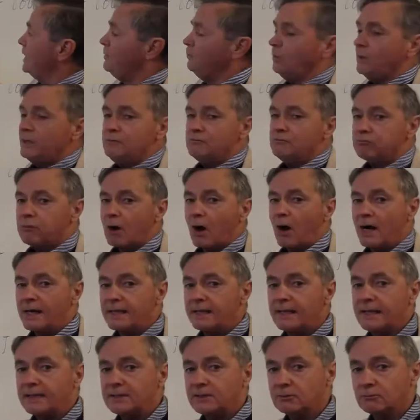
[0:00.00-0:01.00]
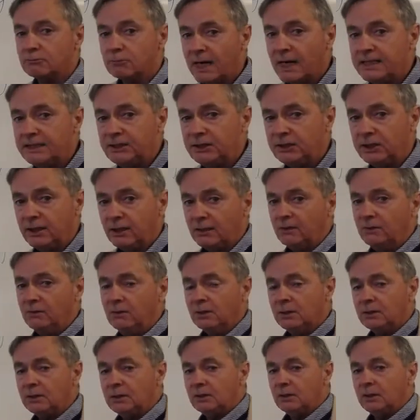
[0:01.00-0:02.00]
write it as a ratio,
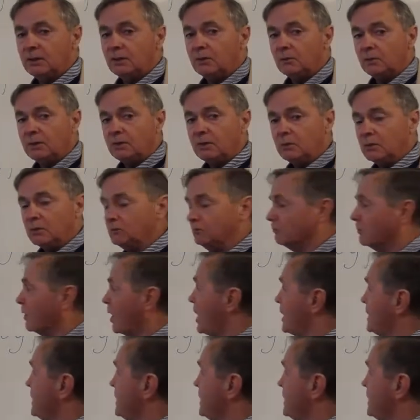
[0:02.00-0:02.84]
we would write it